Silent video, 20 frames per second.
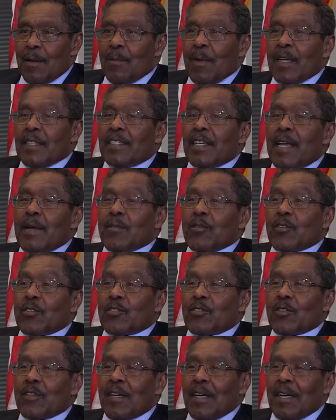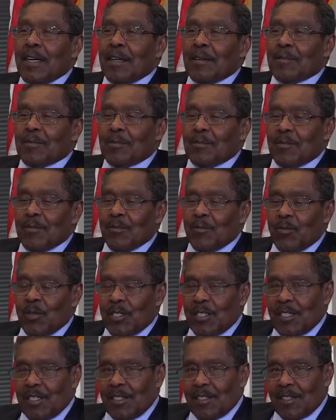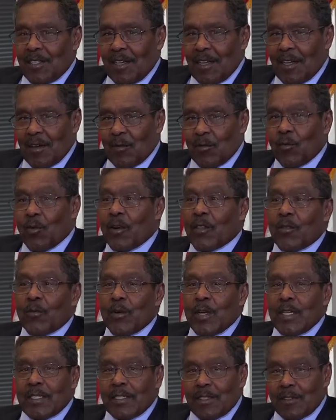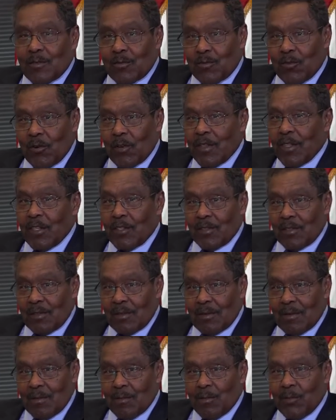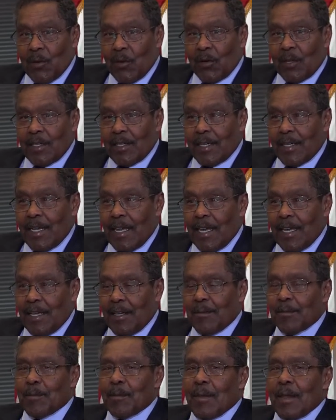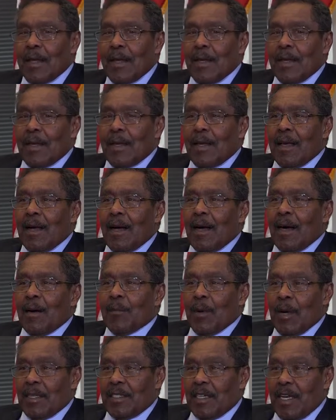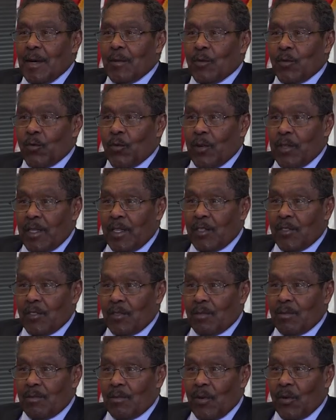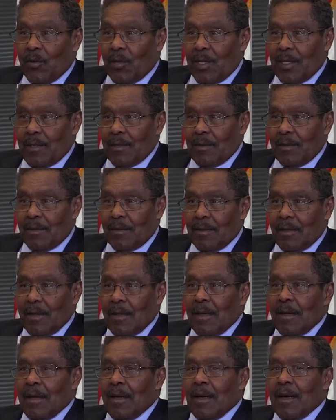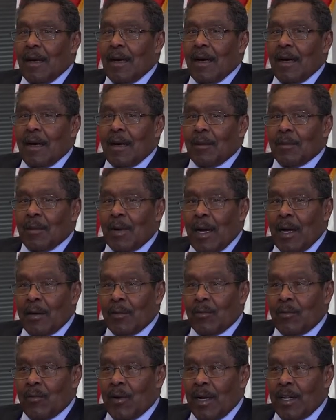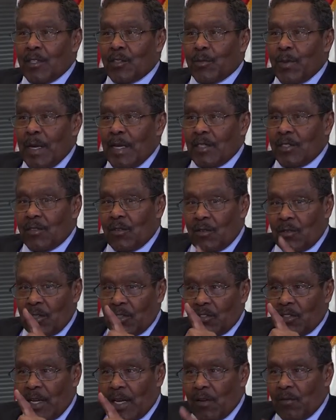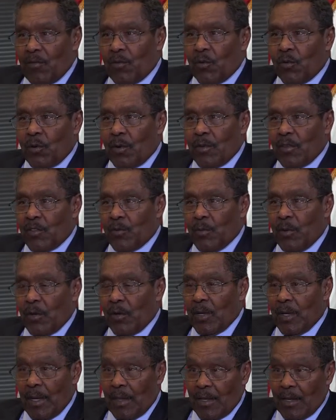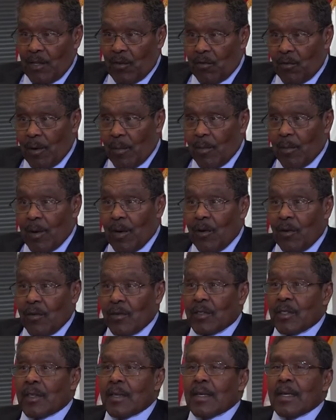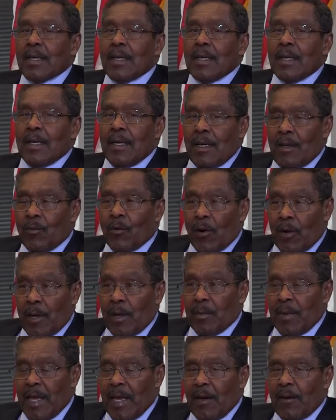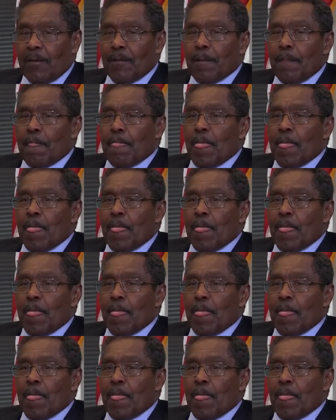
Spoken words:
My chambers, which is one of the reasons we're in this building today, my chambers were in this building. I rented space on the second floor of this building. I think you were up in my office, mm-hmm. where I am now.